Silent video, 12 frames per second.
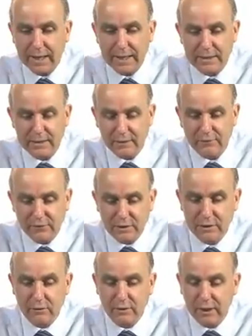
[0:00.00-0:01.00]
as
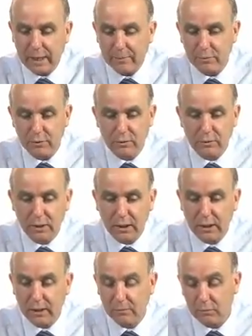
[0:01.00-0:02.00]
physical capital
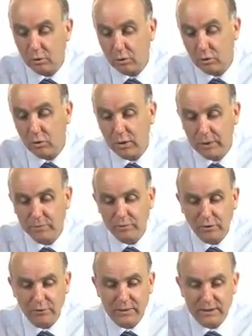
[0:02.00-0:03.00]
or
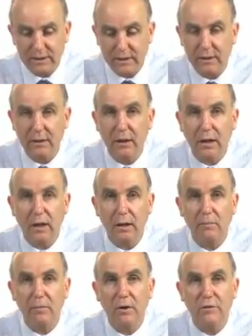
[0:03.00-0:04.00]
improvements in
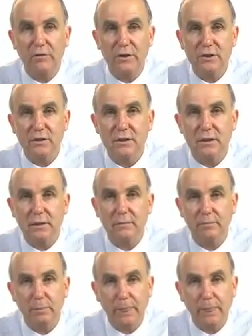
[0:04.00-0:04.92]
efficiency.